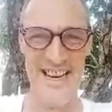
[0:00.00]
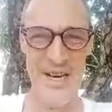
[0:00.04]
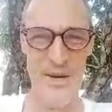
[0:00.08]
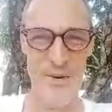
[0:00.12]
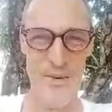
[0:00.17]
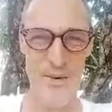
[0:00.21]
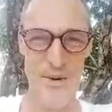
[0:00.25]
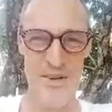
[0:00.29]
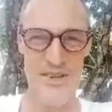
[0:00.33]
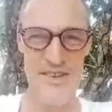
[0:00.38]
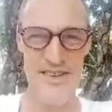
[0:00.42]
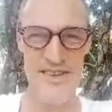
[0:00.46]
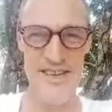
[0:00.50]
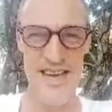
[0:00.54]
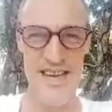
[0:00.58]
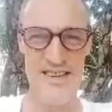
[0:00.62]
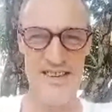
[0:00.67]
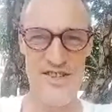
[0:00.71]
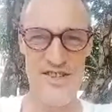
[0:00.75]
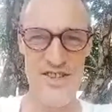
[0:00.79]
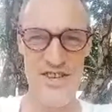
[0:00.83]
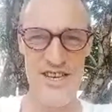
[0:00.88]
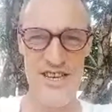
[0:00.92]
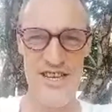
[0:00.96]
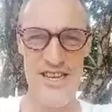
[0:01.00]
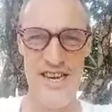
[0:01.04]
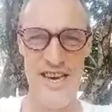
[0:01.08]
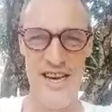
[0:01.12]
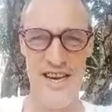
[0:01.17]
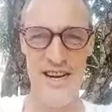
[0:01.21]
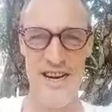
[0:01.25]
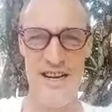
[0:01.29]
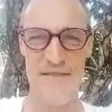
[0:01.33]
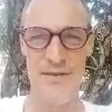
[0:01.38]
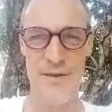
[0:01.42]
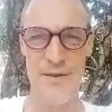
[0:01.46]
What's that, G?
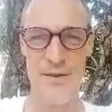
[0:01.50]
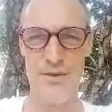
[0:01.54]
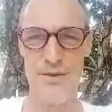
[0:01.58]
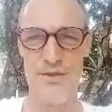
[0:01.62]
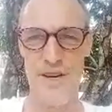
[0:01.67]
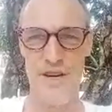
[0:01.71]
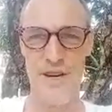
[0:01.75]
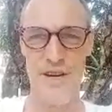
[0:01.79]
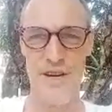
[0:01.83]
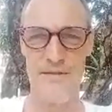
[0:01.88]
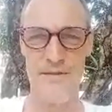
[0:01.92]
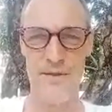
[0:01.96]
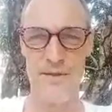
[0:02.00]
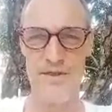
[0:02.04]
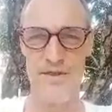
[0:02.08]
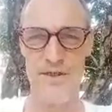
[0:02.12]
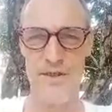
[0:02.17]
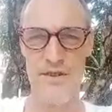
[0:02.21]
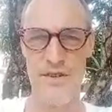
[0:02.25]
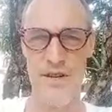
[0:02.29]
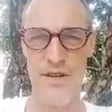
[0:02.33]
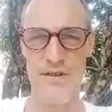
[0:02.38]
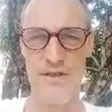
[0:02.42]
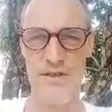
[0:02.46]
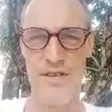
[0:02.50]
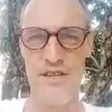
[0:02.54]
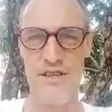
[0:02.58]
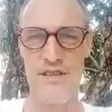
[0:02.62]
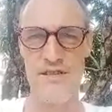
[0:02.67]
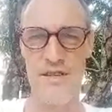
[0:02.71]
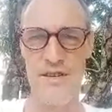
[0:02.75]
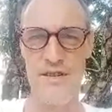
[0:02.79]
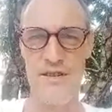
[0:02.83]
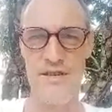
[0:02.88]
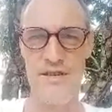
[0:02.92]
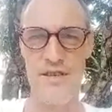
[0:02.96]
I've also
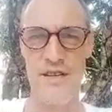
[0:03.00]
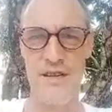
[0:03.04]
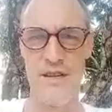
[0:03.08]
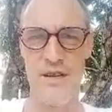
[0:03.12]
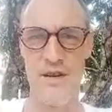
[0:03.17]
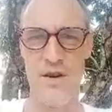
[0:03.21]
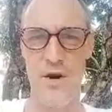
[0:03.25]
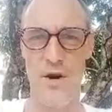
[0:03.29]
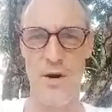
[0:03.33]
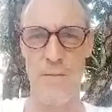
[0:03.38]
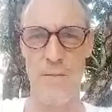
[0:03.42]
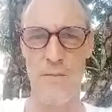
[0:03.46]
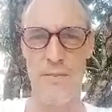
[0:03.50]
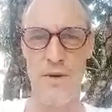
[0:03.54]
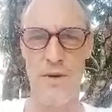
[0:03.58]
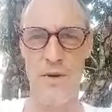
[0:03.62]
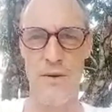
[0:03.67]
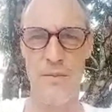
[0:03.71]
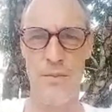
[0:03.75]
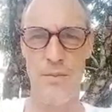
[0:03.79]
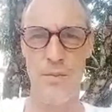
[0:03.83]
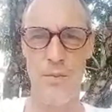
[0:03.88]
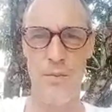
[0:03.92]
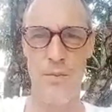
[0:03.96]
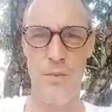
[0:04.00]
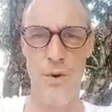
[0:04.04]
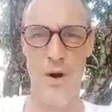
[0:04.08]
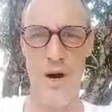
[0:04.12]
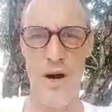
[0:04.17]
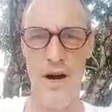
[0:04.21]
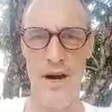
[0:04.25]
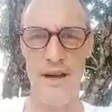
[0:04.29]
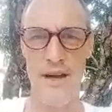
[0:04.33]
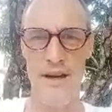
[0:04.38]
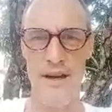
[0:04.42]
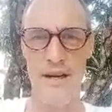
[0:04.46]
noticed using copper
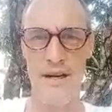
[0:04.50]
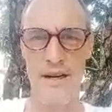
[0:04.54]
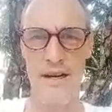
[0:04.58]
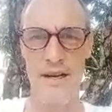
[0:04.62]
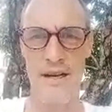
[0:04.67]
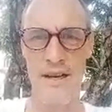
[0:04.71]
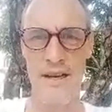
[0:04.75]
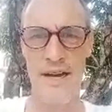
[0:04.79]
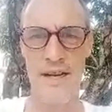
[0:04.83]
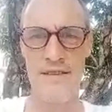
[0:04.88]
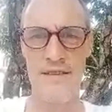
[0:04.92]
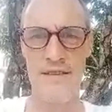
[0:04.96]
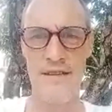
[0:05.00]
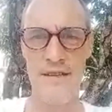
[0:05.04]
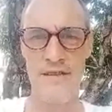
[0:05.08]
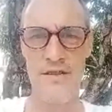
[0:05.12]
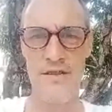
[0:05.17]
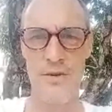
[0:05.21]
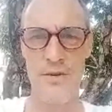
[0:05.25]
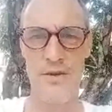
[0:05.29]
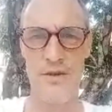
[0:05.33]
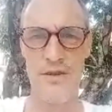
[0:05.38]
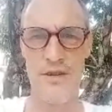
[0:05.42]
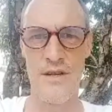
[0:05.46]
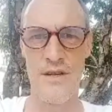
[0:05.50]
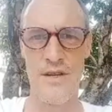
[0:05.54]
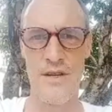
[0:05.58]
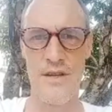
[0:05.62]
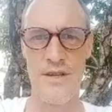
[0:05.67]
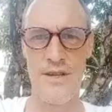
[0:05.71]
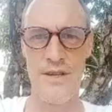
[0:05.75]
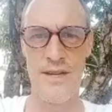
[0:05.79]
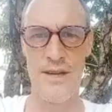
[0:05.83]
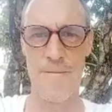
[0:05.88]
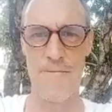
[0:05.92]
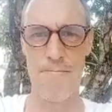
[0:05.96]
wire connecting to an
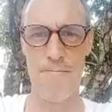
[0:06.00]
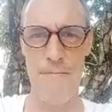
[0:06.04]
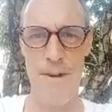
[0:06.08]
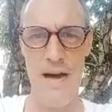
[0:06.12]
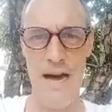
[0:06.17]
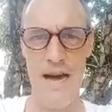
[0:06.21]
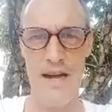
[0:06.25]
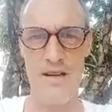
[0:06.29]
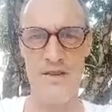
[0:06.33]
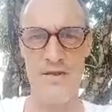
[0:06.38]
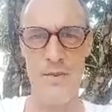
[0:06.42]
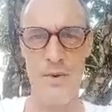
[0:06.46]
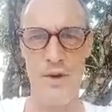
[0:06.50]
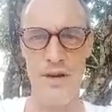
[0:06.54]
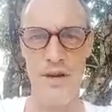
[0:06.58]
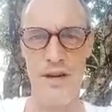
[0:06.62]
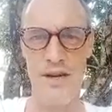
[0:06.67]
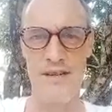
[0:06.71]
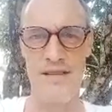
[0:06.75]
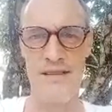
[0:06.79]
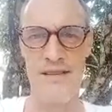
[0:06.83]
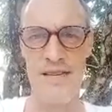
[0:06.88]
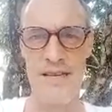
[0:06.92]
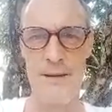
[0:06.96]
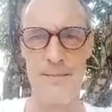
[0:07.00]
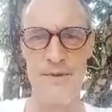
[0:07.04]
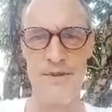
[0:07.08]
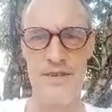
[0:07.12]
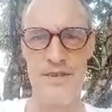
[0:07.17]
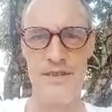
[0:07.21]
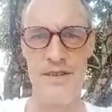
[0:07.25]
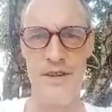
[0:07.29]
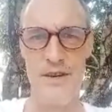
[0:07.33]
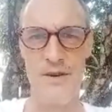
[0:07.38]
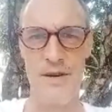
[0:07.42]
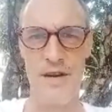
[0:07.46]
earthing mat when I sleep is
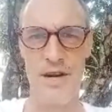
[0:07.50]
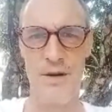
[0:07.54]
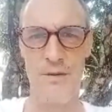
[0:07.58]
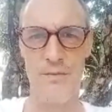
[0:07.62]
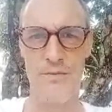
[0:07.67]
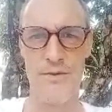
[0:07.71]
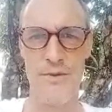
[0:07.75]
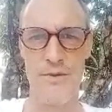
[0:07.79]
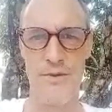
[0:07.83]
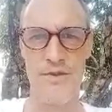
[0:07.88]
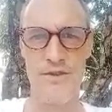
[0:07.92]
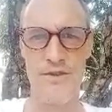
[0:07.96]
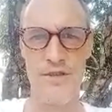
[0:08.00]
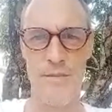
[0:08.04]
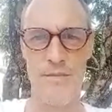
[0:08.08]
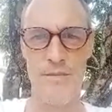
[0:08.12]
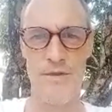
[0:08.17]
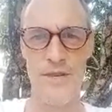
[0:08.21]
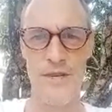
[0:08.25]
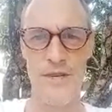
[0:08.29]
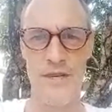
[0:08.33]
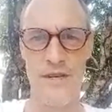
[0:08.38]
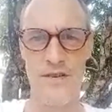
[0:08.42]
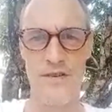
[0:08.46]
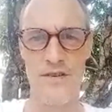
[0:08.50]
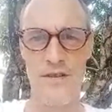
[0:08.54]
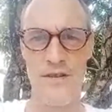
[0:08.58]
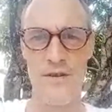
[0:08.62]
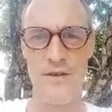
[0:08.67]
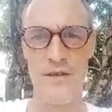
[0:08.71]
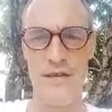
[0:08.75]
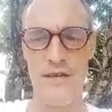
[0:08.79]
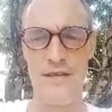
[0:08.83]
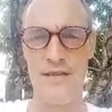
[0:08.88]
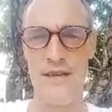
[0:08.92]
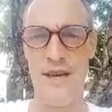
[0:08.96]
so helpful. Something to
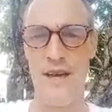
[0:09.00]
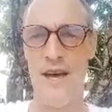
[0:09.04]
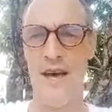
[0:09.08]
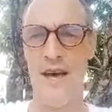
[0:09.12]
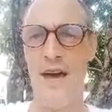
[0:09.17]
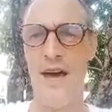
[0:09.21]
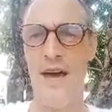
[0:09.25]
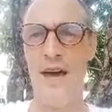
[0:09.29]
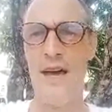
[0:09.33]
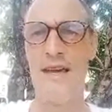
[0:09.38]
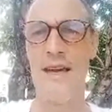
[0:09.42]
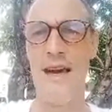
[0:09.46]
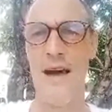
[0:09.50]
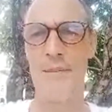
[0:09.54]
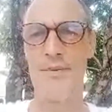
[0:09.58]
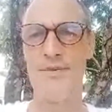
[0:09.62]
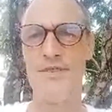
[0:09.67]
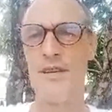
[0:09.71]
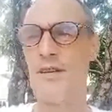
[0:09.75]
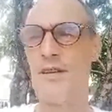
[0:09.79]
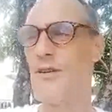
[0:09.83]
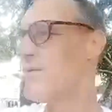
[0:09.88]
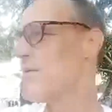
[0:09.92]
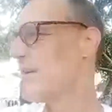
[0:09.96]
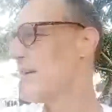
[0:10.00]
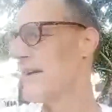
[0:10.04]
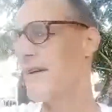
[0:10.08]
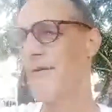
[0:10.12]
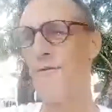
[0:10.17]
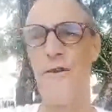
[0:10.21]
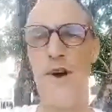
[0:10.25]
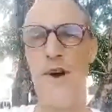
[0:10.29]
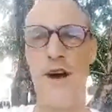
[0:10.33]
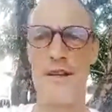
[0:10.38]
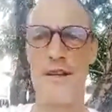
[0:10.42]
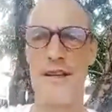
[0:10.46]
this. Yeah, absolutely. In
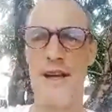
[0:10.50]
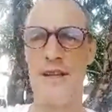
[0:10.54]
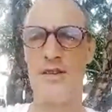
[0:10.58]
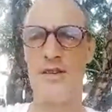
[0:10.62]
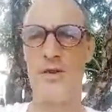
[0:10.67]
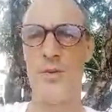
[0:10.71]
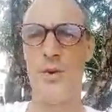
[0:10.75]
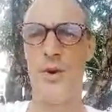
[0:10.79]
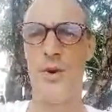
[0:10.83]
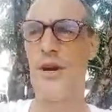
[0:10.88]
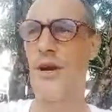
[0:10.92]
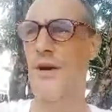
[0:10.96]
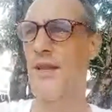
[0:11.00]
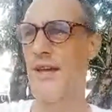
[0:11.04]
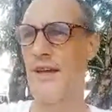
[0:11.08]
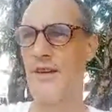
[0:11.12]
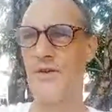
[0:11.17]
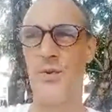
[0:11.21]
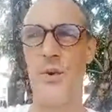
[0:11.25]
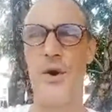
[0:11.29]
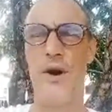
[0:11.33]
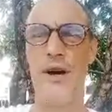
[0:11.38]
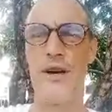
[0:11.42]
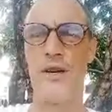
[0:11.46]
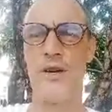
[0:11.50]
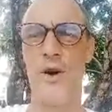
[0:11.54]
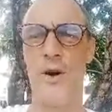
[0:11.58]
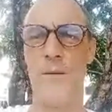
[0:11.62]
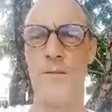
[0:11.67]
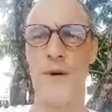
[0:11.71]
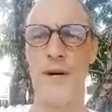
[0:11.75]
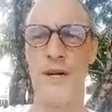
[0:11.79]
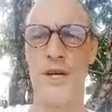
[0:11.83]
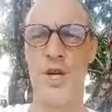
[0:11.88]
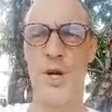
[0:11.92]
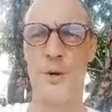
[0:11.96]
fact, that's where I got
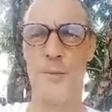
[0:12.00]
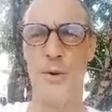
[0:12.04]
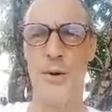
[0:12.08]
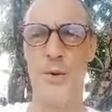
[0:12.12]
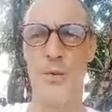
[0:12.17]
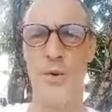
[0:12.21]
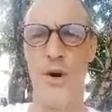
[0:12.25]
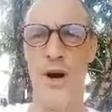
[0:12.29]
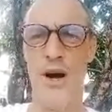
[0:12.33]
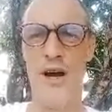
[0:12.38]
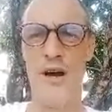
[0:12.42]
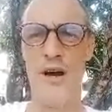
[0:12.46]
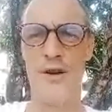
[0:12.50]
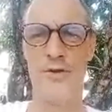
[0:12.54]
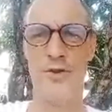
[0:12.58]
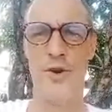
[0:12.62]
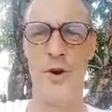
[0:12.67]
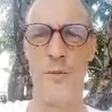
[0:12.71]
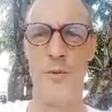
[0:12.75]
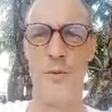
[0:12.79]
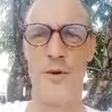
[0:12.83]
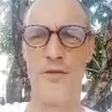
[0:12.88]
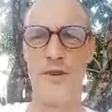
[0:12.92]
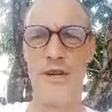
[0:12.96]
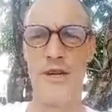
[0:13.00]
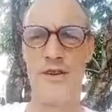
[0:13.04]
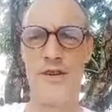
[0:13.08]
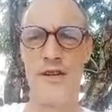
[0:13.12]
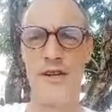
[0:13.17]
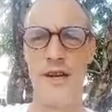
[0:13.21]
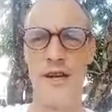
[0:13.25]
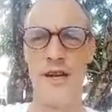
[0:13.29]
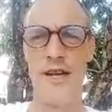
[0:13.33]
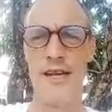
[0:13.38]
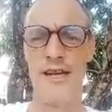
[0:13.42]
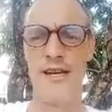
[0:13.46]
my copper wire from
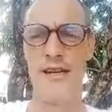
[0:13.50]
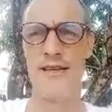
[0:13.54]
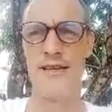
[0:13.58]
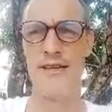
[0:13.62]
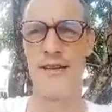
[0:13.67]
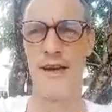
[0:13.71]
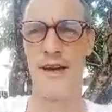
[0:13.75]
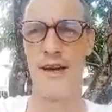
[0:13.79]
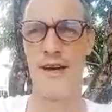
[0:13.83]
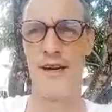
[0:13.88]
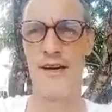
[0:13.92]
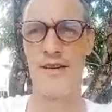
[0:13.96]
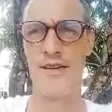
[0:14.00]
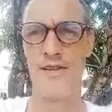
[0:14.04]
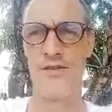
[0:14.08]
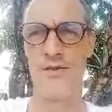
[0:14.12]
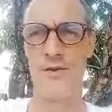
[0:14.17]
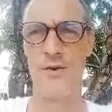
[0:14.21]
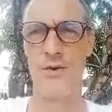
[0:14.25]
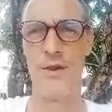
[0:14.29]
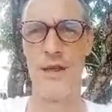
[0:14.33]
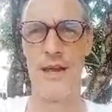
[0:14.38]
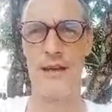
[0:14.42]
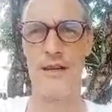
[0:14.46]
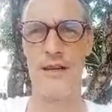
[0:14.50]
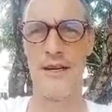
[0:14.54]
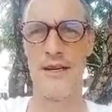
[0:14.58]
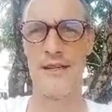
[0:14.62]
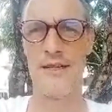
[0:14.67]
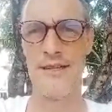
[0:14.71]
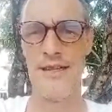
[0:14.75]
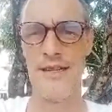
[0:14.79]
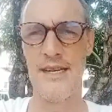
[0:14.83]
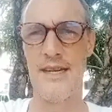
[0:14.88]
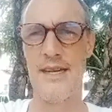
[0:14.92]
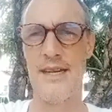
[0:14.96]
originally. Is I saw that
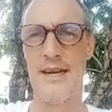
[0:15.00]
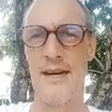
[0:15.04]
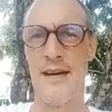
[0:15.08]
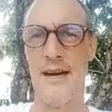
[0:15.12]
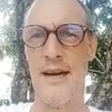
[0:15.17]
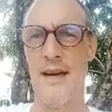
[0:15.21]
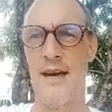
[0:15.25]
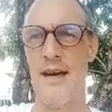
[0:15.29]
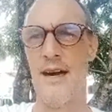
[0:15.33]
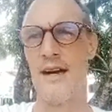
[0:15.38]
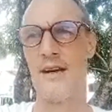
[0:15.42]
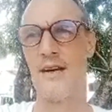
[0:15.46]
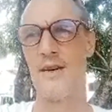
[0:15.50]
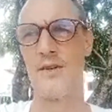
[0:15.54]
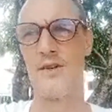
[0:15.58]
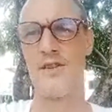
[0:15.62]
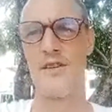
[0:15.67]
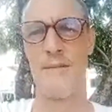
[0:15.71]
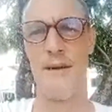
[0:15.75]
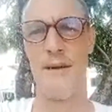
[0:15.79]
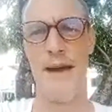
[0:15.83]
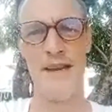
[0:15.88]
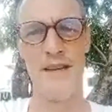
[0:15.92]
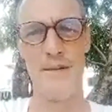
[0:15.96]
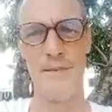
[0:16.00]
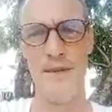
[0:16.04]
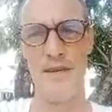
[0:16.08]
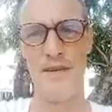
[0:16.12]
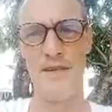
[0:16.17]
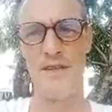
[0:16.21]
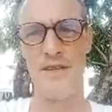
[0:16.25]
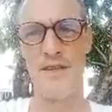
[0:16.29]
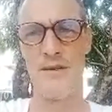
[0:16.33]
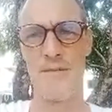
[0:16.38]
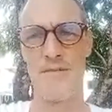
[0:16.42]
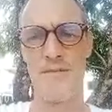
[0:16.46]
idea. I got some
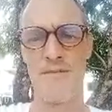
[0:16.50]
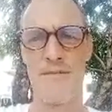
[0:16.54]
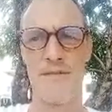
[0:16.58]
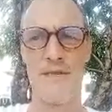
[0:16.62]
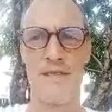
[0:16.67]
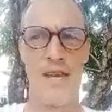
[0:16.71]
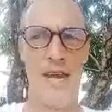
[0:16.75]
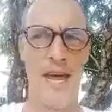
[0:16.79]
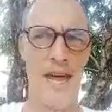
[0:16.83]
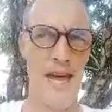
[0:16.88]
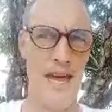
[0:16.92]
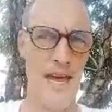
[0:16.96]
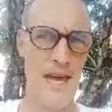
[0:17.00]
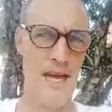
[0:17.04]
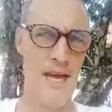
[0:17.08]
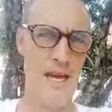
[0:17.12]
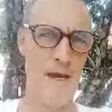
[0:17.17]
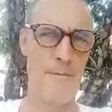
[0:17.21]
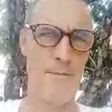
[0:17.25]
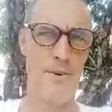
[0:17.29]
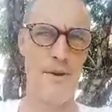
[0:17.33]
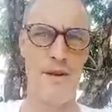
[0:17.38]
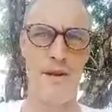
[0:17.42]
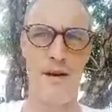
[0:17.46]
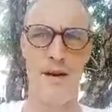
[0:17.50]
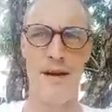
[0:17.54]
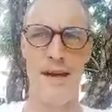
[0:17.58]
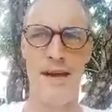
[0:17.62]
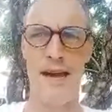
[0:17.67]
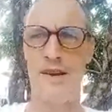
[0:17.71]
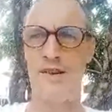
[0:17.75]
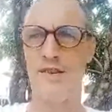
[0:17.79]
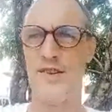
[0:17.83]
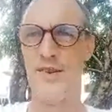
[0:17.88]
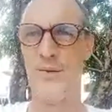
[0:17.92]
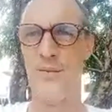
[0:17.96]
aluminium tape and I
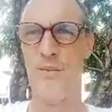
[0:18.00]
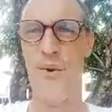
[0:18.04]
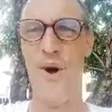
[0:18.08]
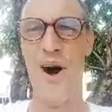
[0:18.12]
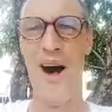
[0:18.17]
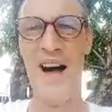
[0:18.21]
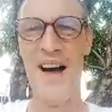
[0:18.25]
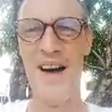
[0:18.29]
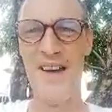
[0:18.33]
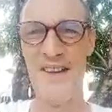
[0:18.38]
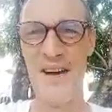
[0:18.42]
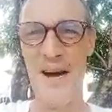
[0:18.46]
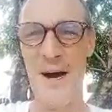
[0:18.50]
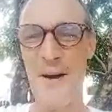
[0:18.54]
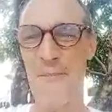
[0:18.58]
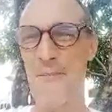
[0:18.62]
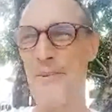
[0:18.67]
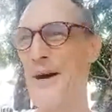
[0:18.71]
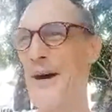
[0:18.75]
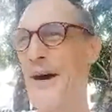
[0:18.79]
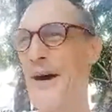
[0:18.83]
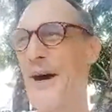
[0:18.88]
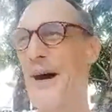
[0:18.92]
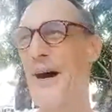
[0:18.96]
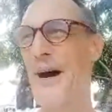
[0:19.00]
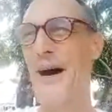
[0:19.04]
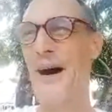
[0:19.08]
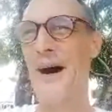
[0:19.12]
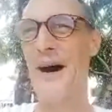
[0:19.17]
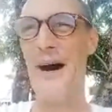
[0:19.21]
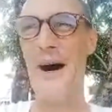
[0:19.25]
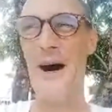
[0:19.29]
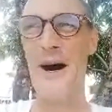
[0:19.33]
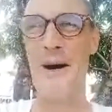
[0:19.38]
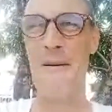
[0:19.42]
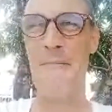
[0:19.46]
actually wired up
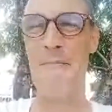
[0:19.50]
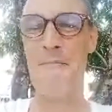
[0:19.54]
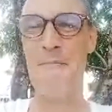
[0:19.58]
a